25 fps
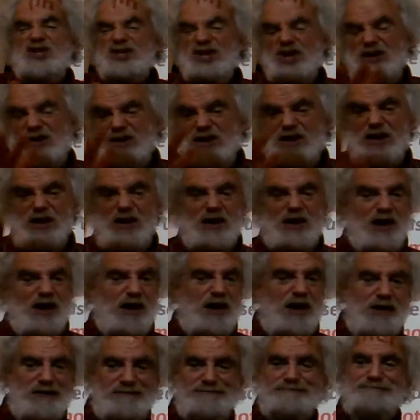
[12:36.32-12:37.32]
it.
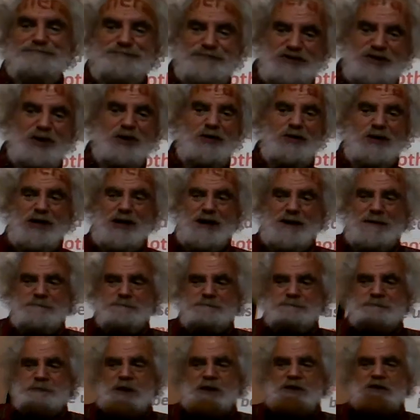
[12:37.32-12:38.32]
So
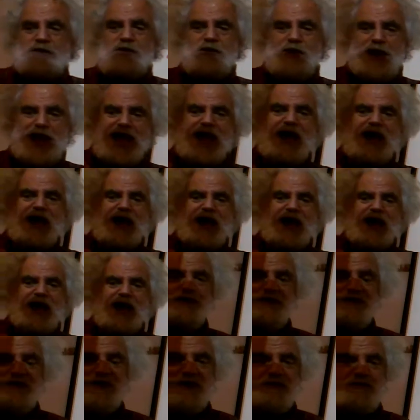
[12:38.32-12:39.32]
you have
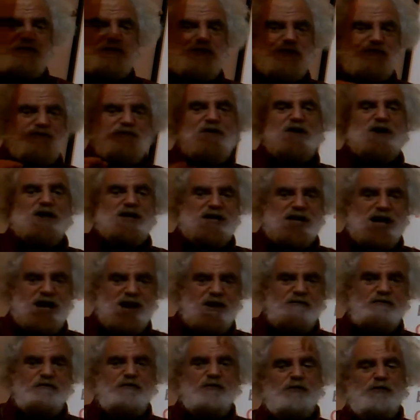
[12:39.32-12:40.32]
to be very
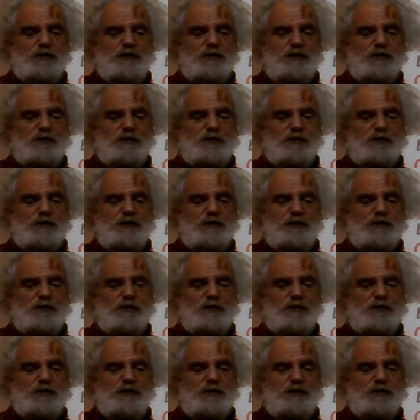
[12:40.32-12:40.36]
careful